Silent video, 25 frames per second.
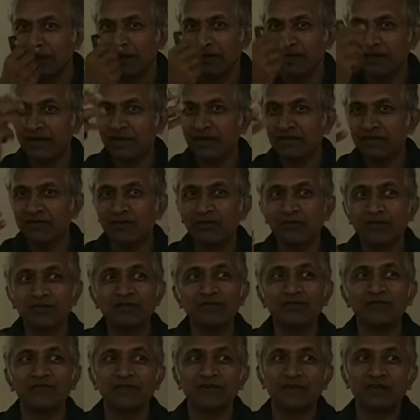Her reason was
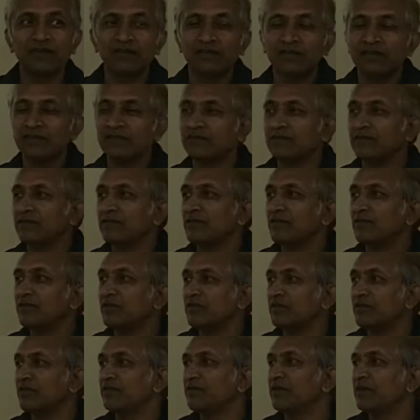different. His reason
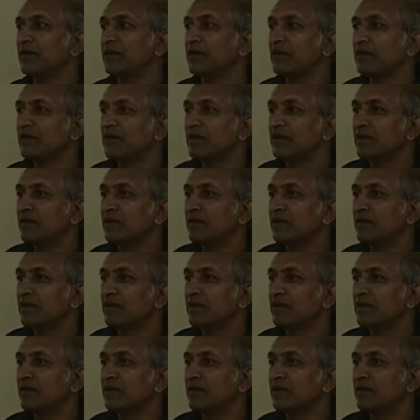was different.